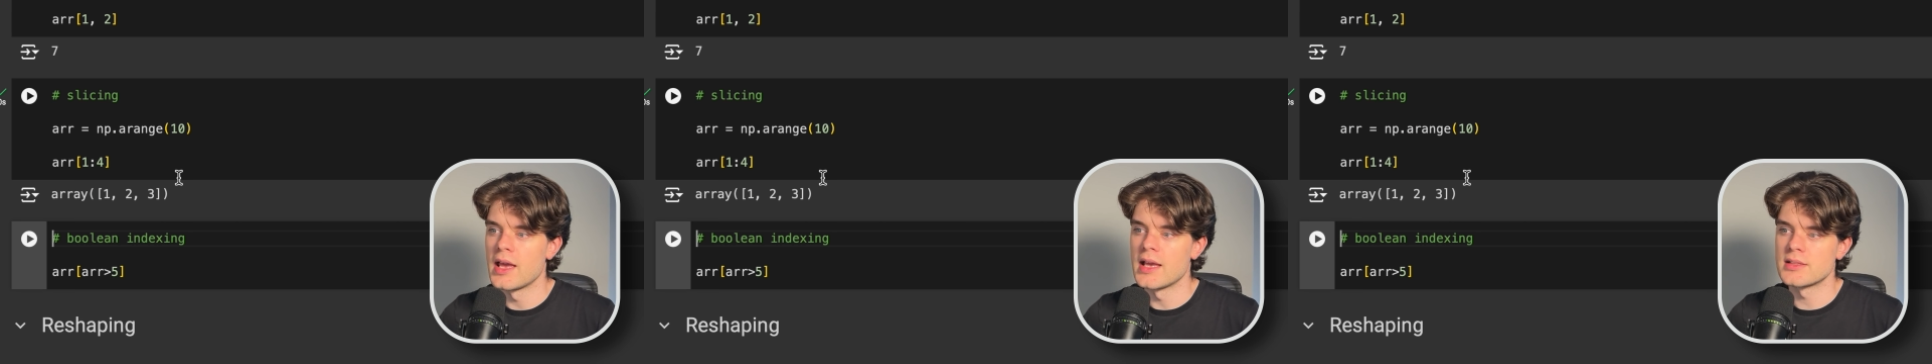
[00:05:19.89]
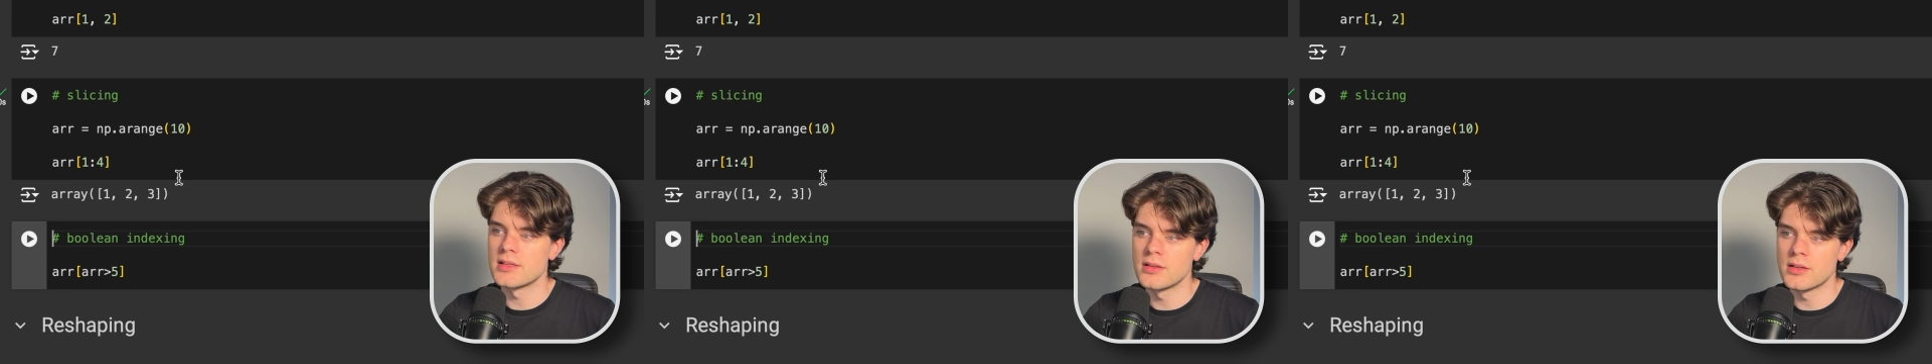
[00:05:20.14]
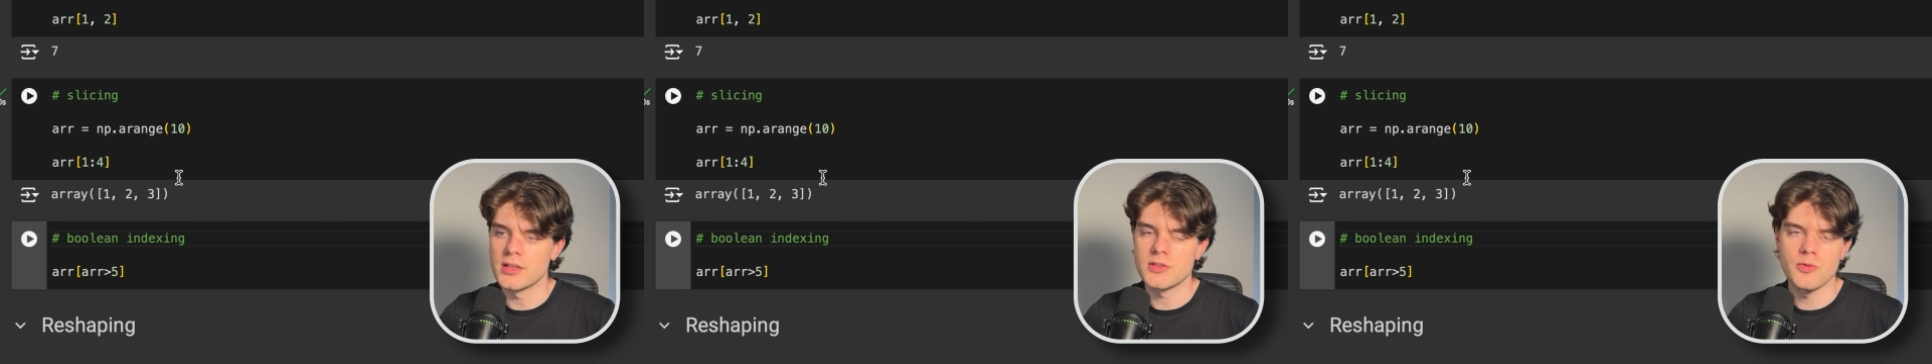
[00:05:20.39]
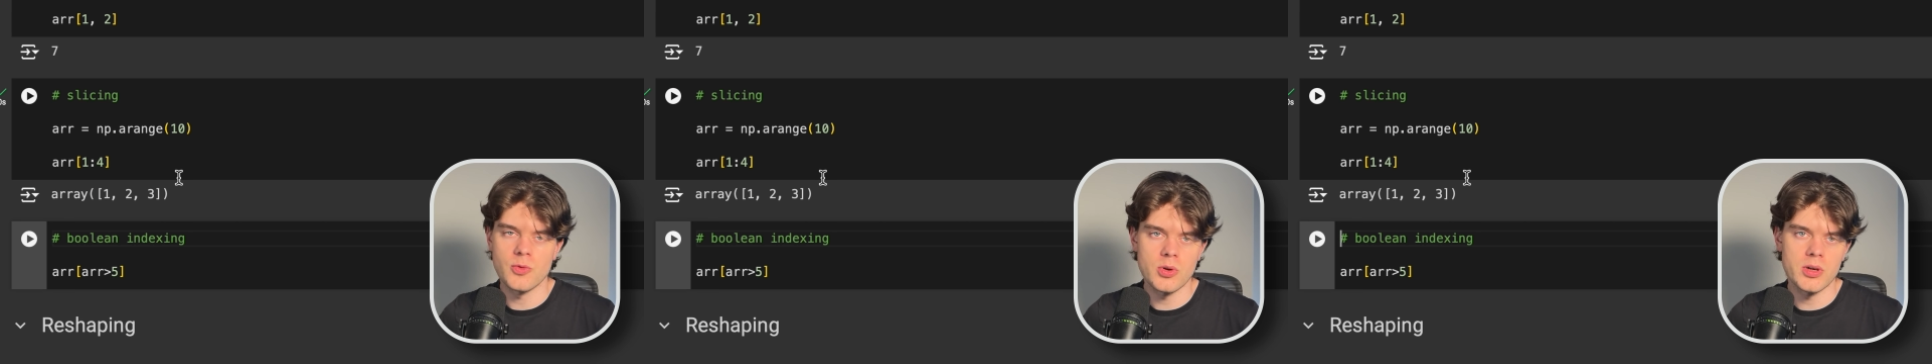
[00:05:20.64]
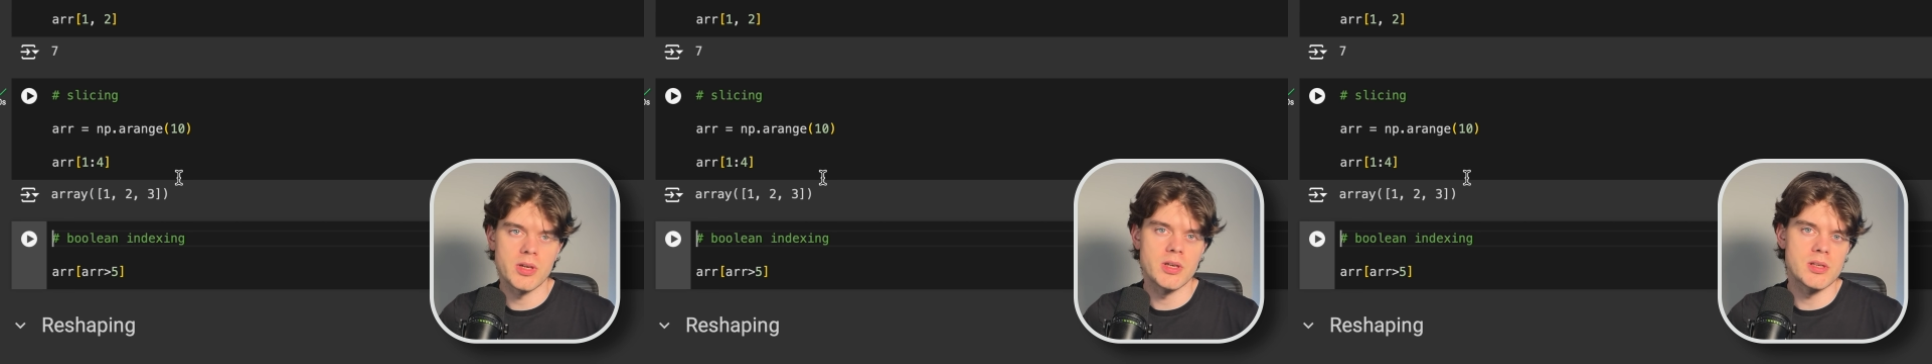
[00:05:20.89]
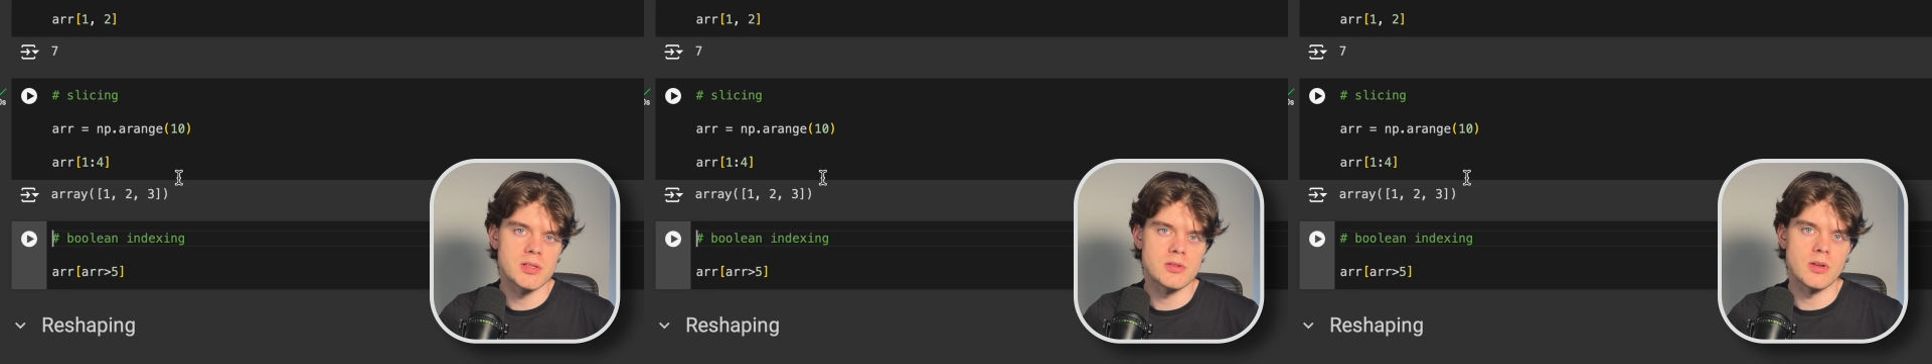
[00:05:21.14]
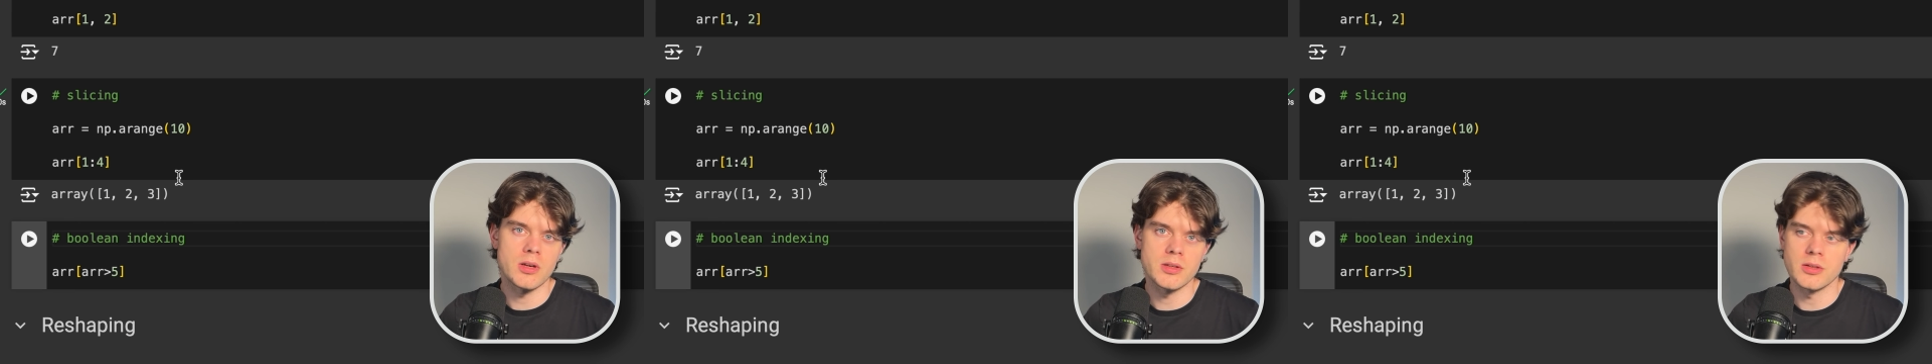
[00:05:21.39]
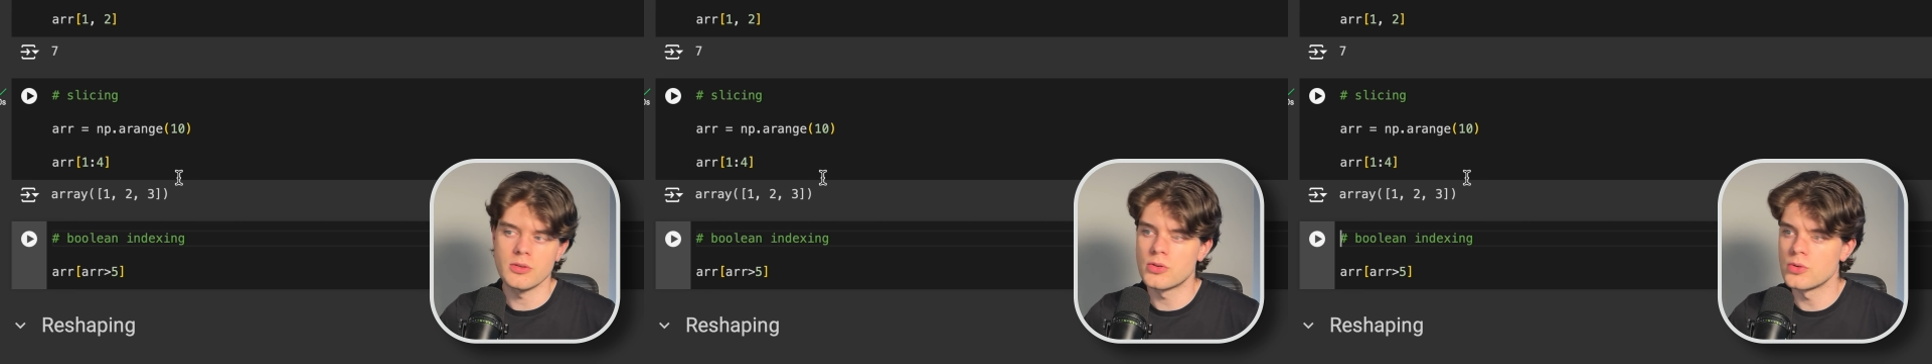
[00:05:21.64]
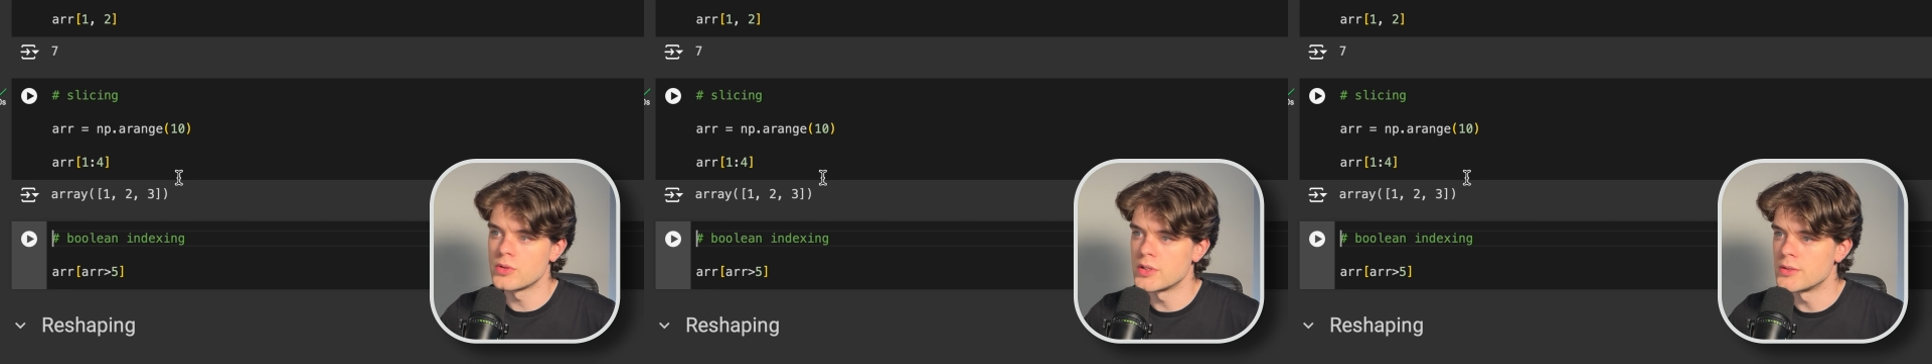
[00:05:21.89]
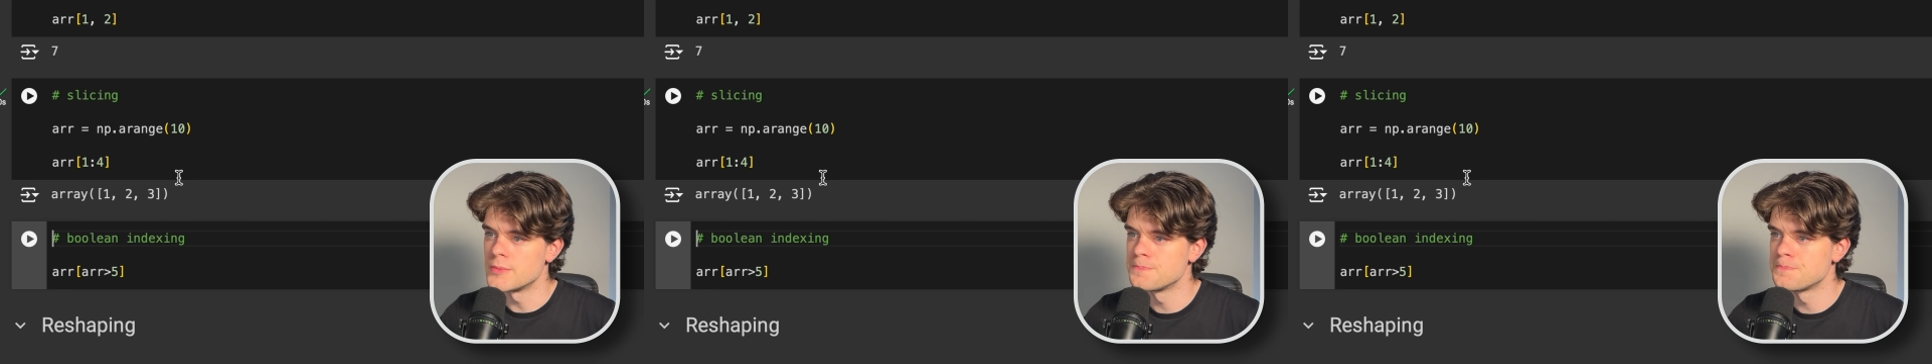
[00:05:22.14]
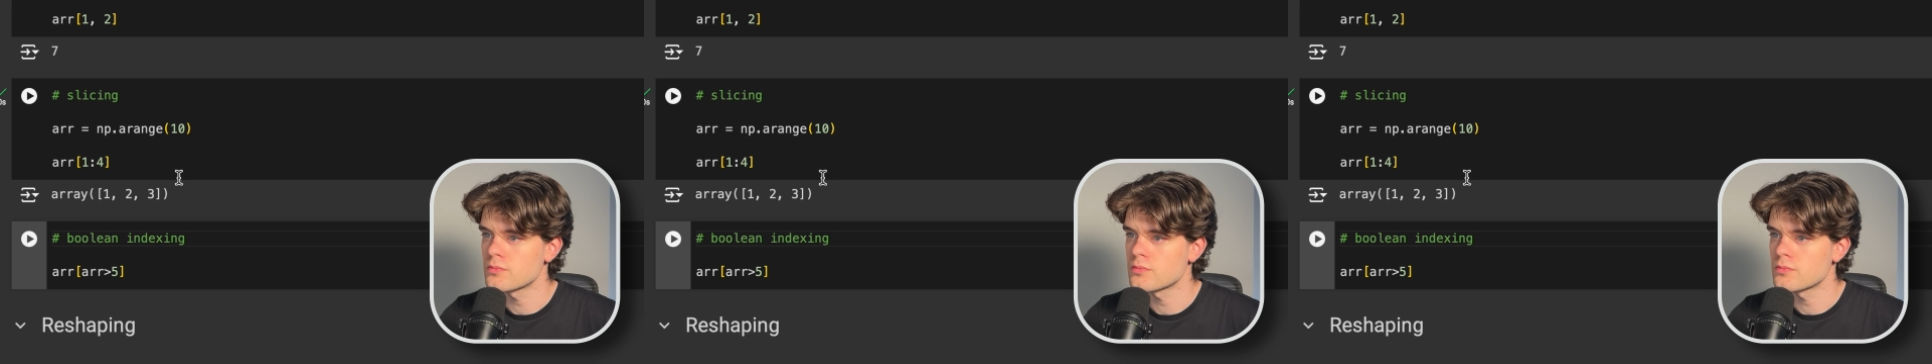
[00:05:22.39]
as index 4 is not included.